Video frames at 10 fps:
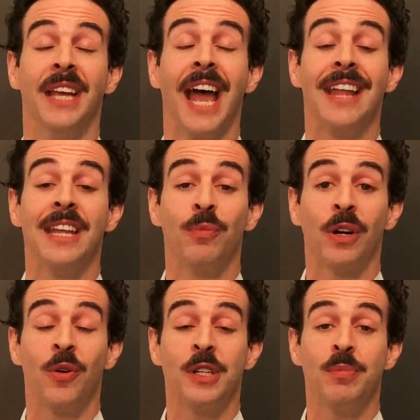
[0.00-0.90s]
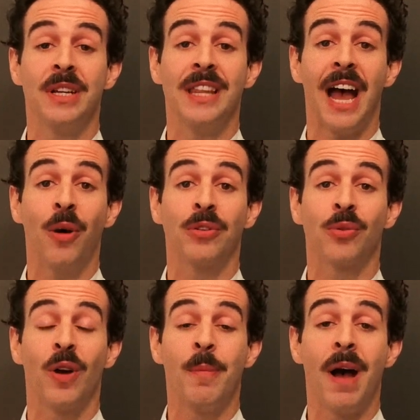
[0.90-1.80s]
And then we're going to breathe out
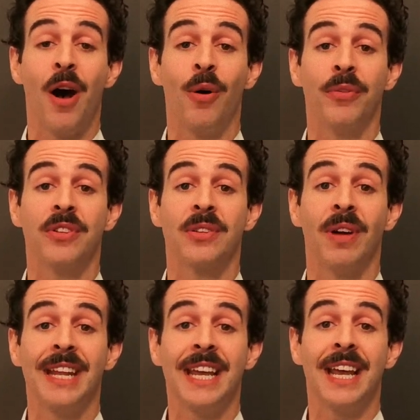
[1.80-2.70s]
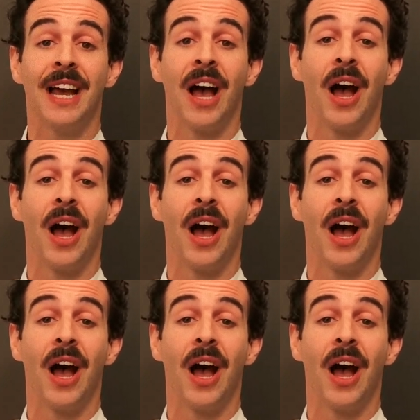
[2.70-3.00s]
through our mouths. Ready?